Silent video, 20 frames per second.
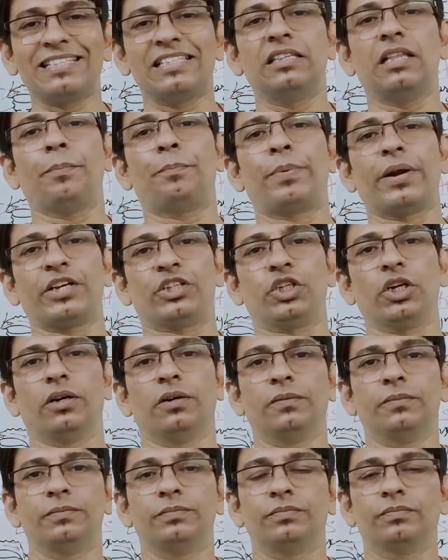the
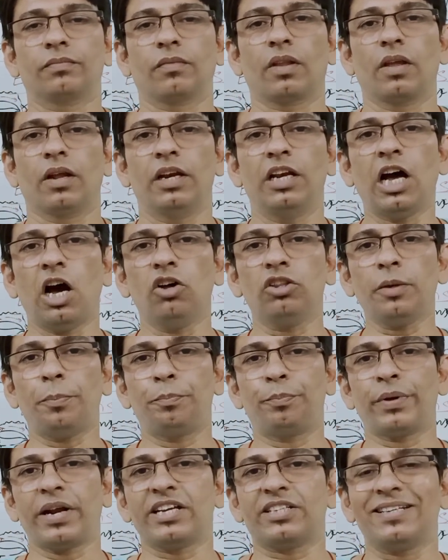pressure. Now the
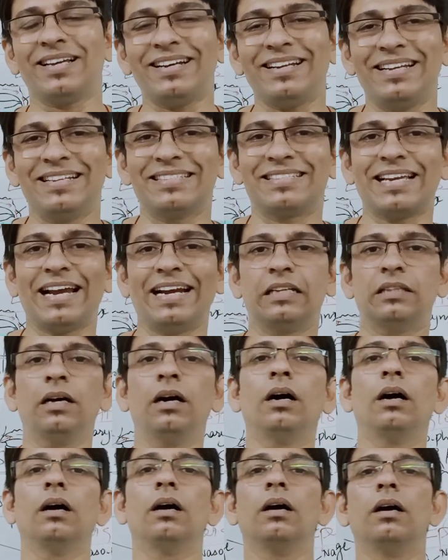pressure inside
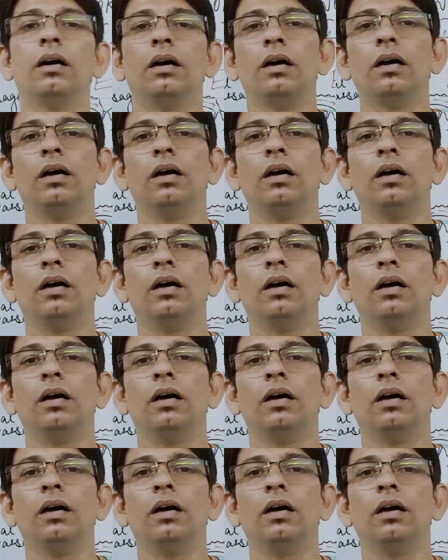the